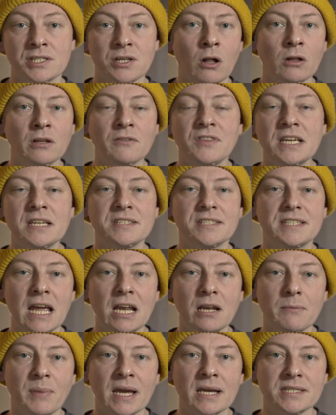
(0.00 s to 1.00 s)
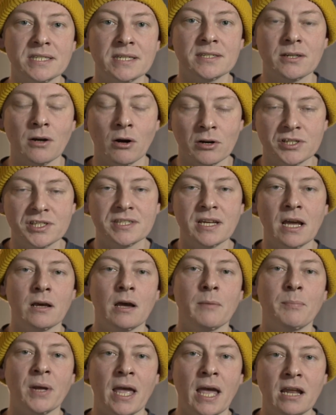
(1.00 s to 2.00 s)
So all of these databases are set
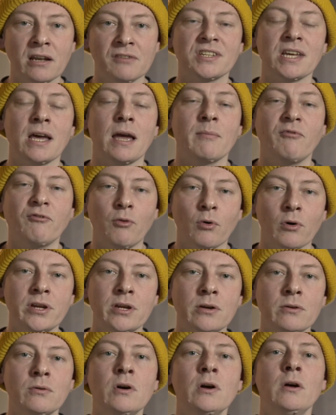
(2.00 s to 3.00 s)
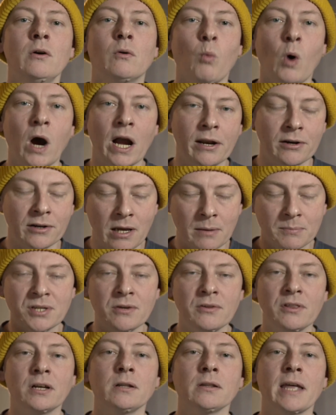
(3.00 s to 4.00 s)
up ahead of time for you, wired up
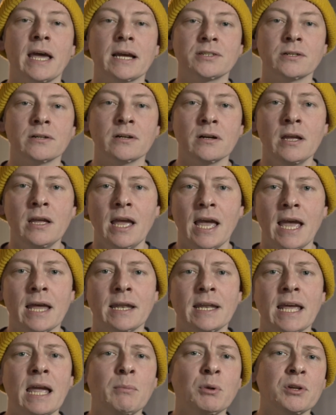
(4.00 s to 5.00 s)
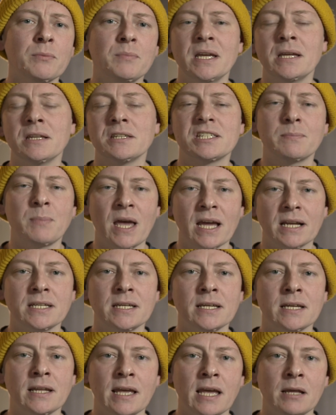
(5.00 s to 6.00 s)
to the collector, and able to be
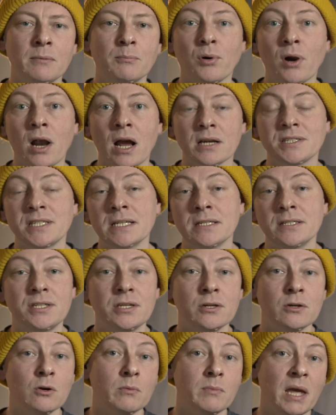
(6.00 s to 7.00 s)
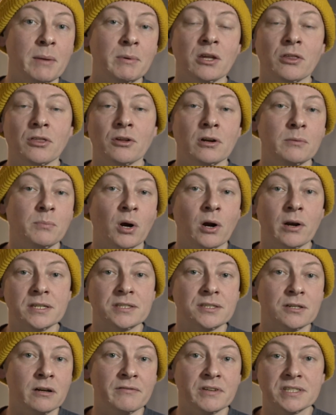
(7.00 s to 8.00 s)
inspected and proxied to maybe a third-party
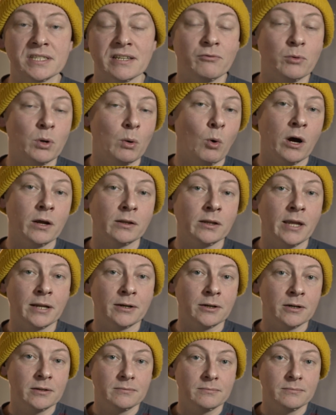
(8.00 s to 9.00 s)
service if we want later.